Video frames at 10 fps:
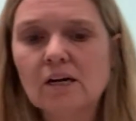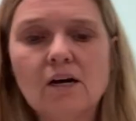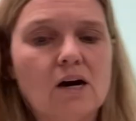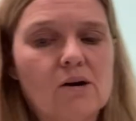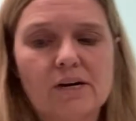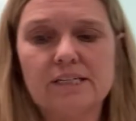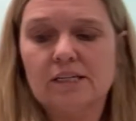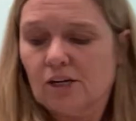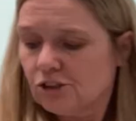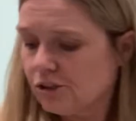All right,
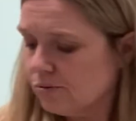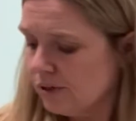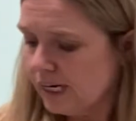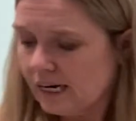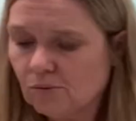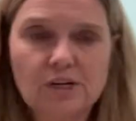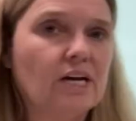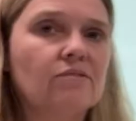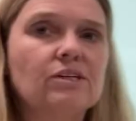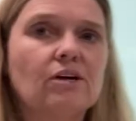so now we
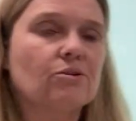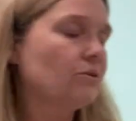have another